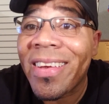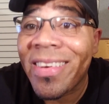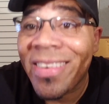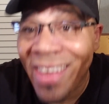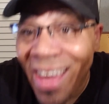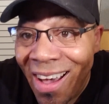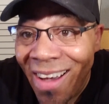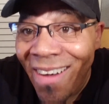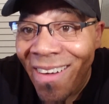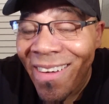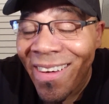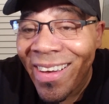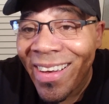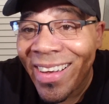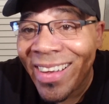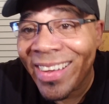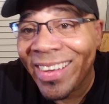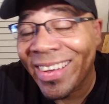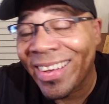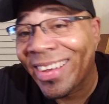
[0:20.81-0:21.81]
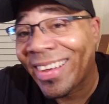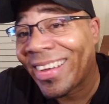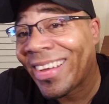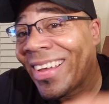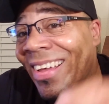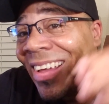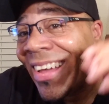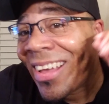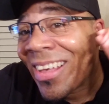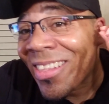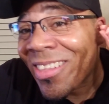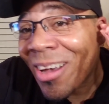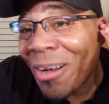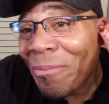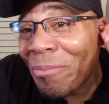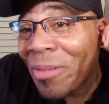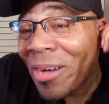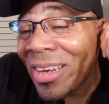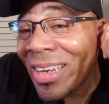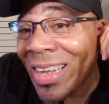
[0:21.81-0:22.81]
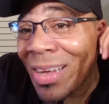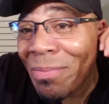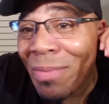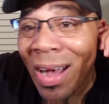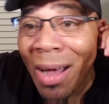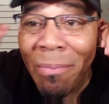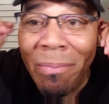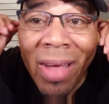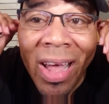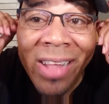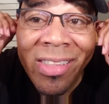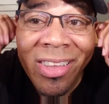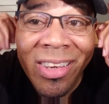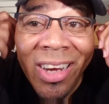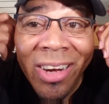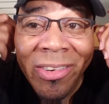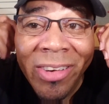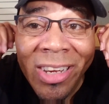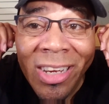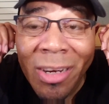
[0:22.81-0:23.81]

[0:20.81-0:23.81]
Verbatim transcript: No." So I'm putting in my imaginary